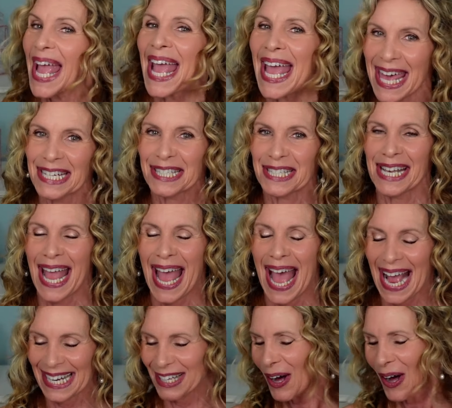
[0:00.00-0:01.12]
and a
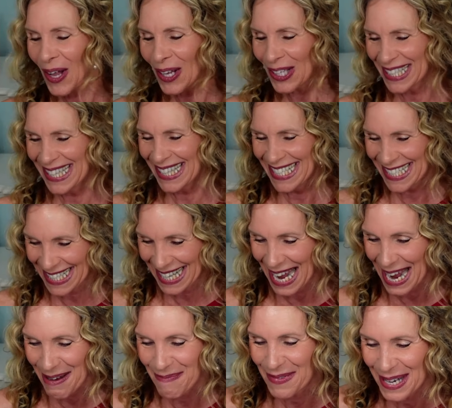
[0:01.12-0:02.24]
snack all in the
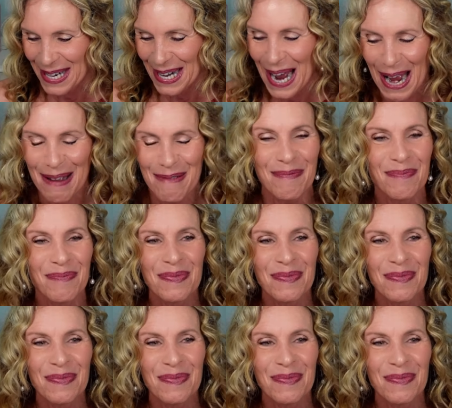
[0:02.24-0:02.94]
same time.